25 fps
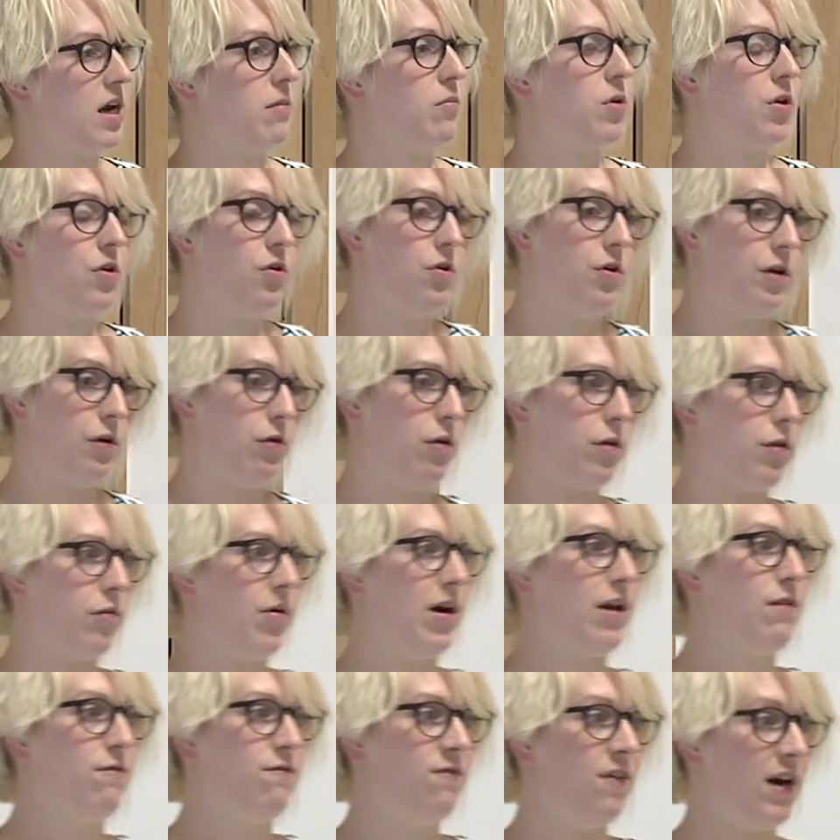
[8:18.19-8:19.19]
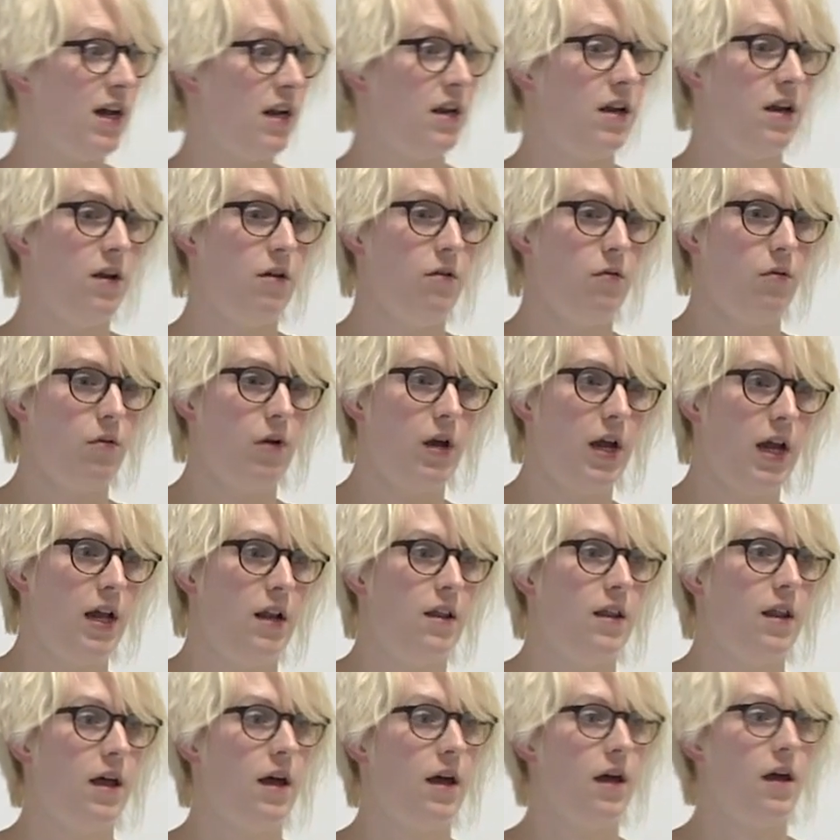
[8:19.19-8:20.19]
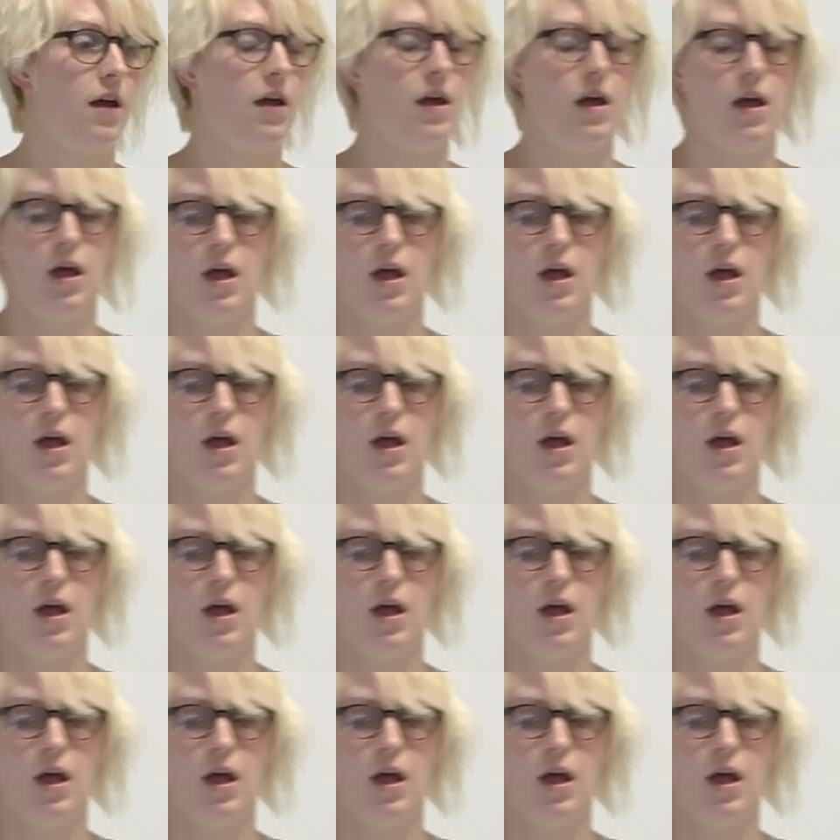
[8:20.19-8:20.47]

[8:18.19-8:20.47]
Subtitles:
I'm going to also add value in there,